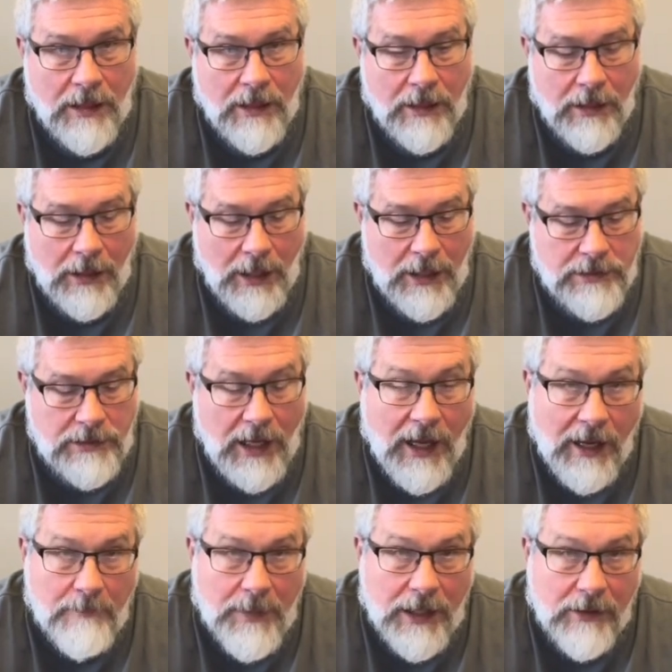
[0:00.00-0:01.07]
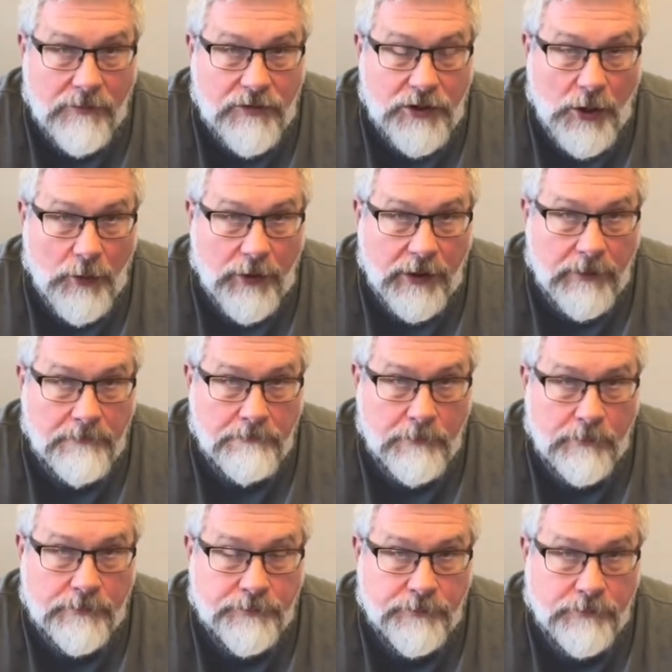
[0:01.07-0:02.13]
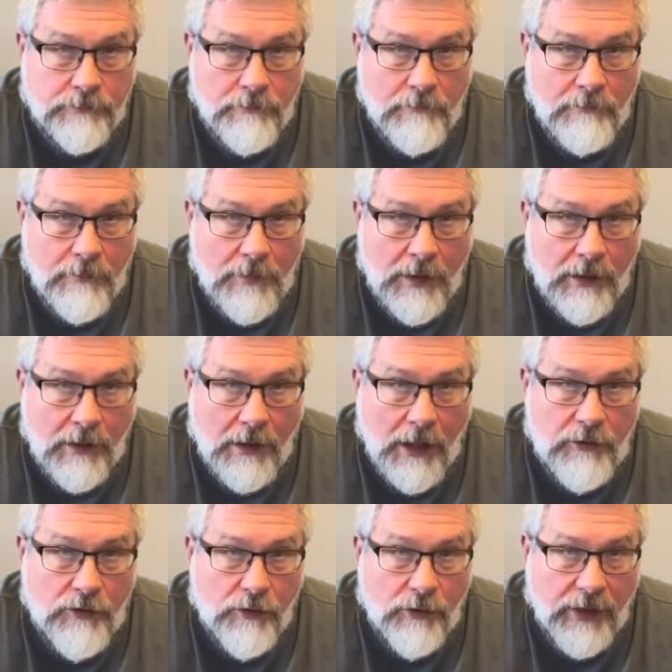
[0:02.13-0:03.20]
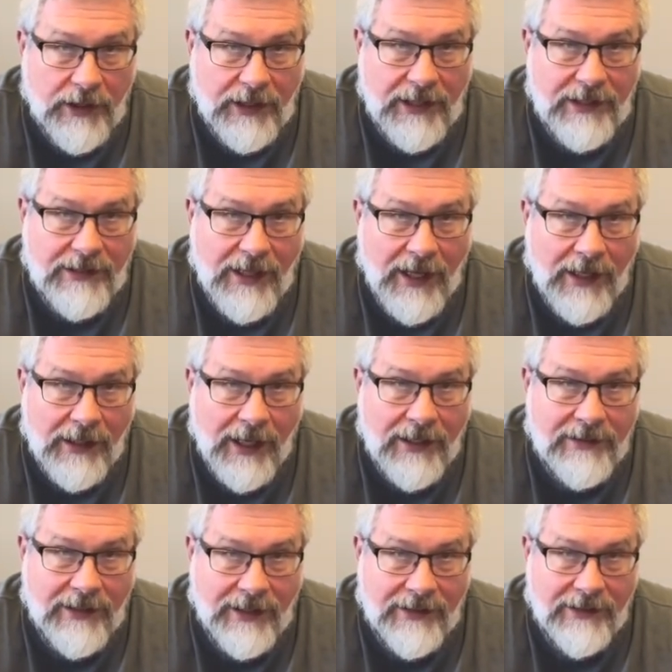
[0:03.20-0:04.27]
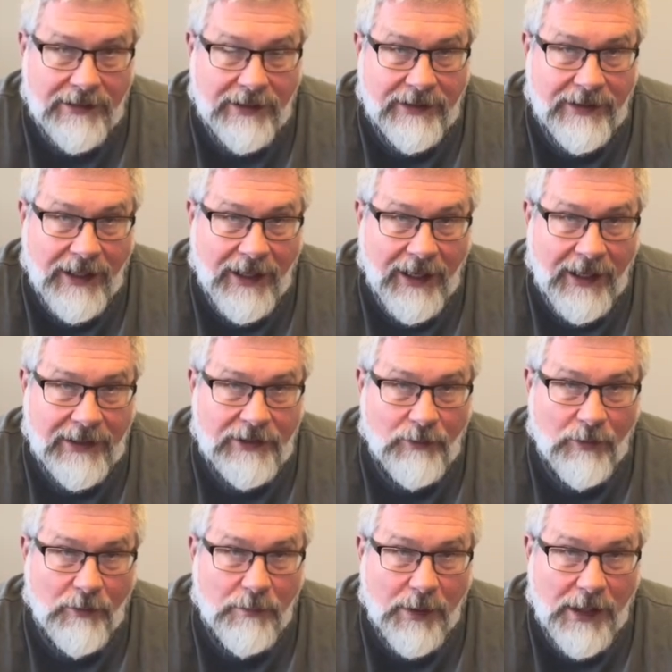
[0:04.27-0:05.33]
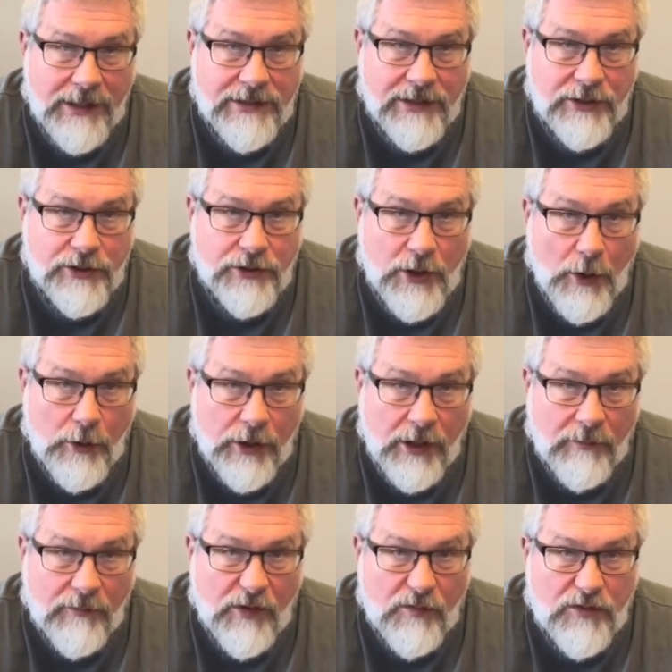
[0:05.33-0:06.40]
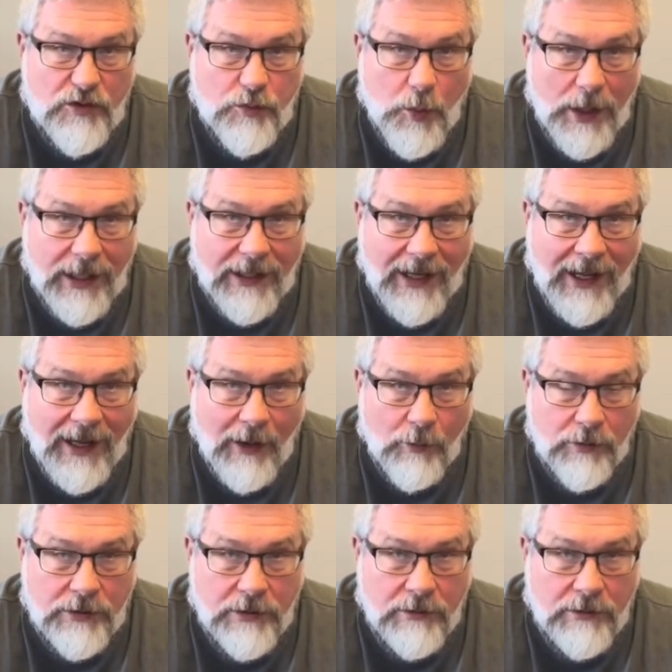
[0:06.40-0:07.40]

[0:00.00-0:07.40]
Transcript: It has a high amount of sodium, and you're going to need that at the end of the day to replace the sodium you've sweated out.